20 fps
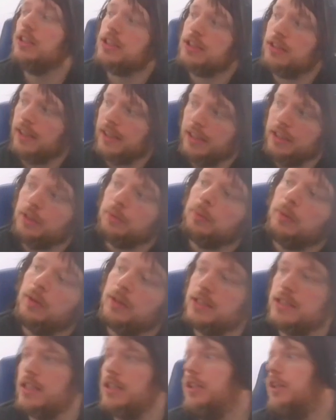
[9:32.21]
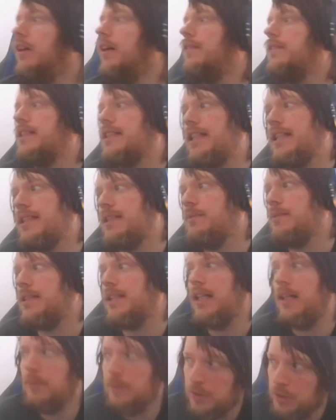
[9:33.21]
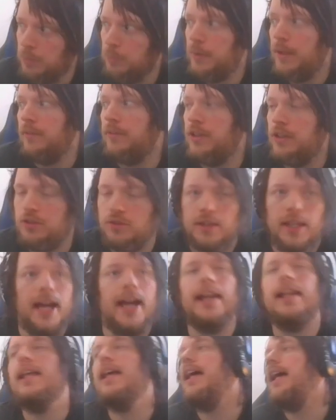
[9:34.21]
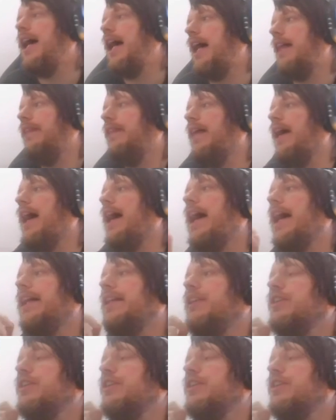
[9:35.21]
So like on your opponent's turn, you'll have a Schism set up and you'll be able to do that. And then